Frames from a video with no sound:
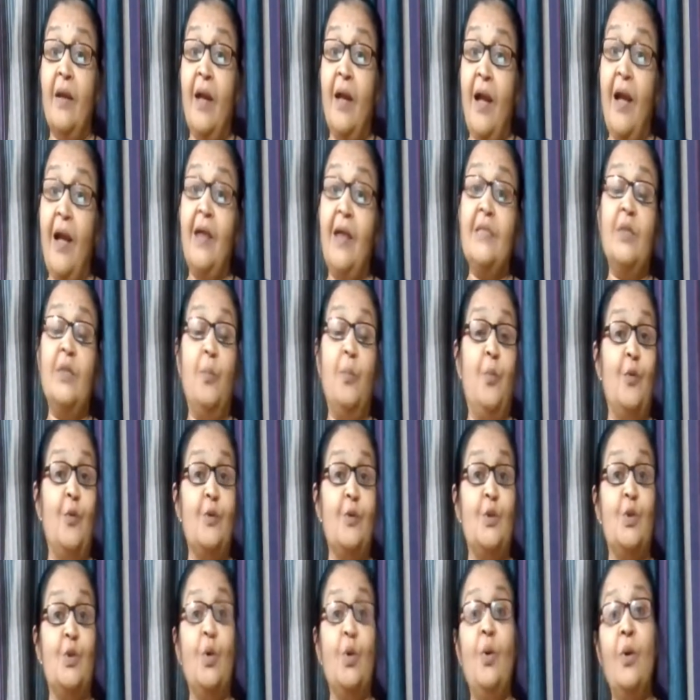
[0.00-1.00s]
as
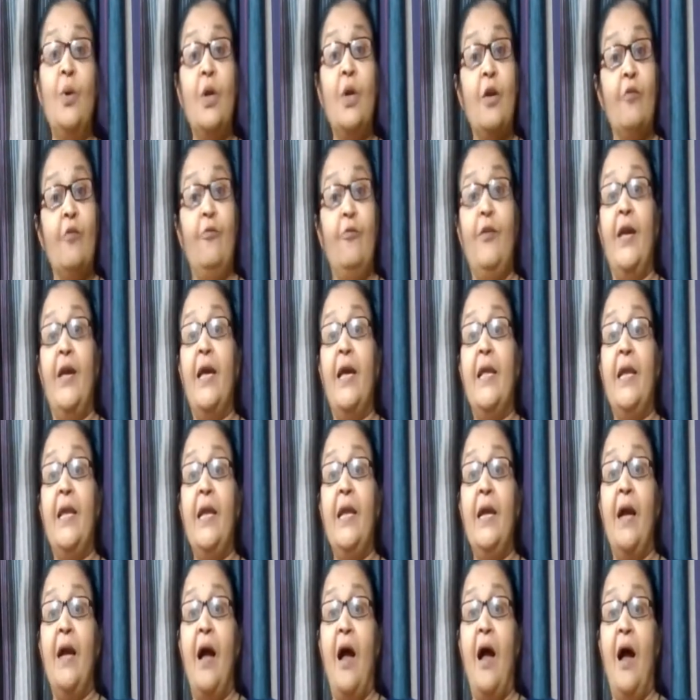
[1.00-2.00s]
opposed to
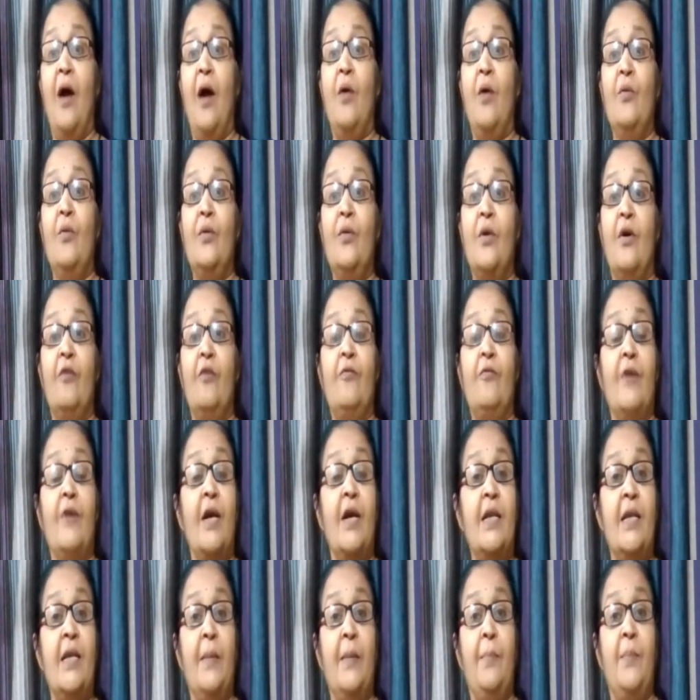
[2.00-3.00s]
wearing out of
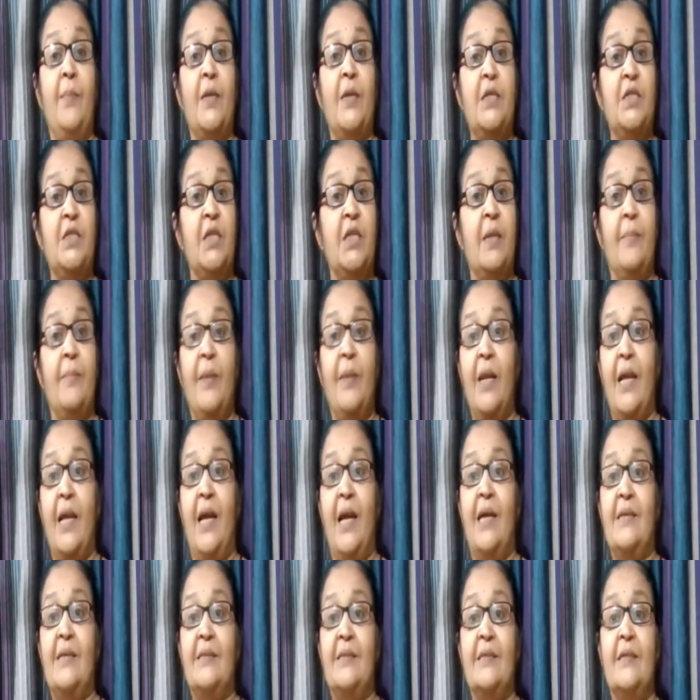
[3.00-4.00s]
a depreciable
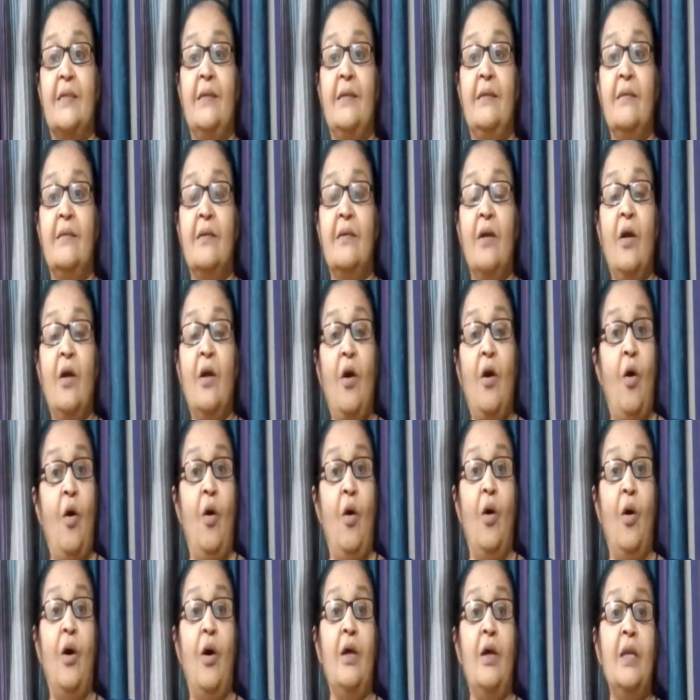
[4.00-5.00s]
asset
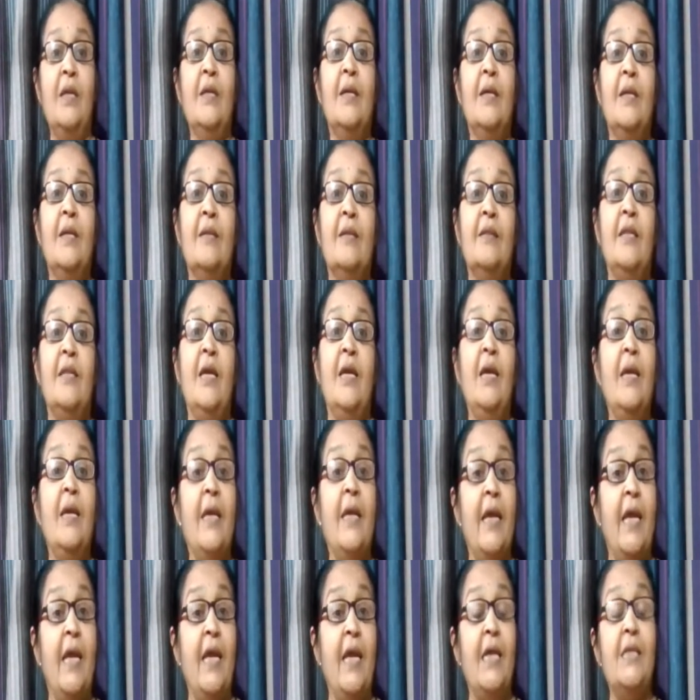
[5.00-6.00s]
or the
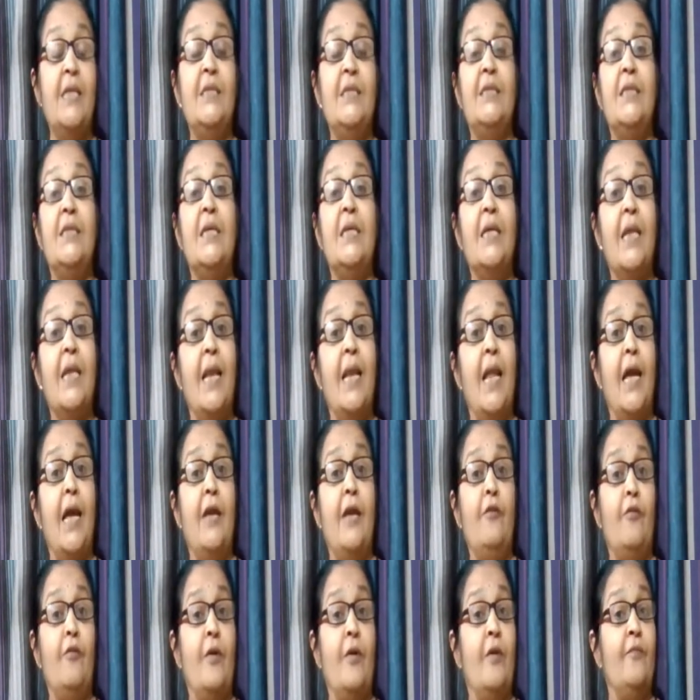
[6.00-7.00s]
aging
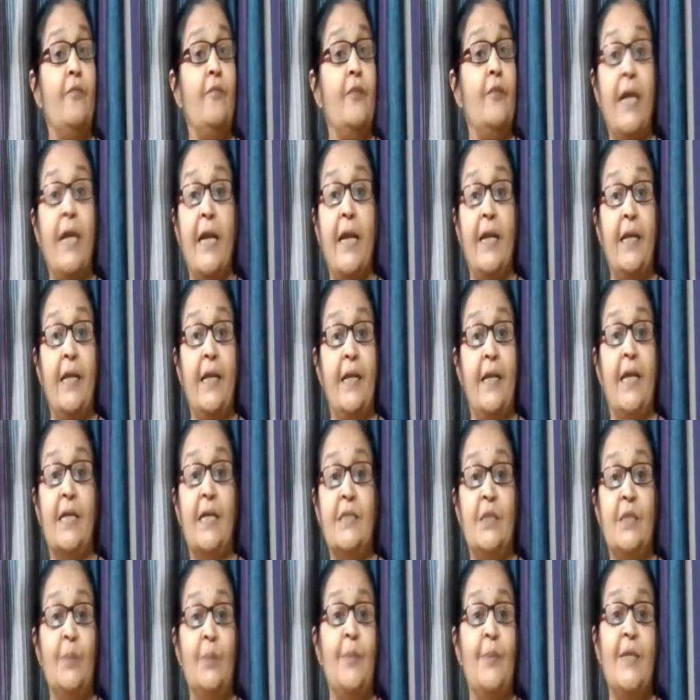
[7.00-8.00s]
life of the
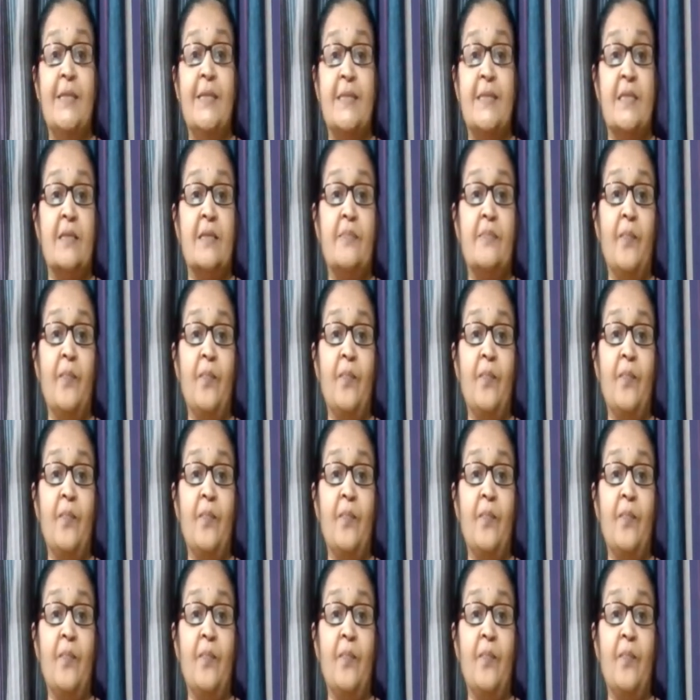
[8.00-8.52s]
intangibles.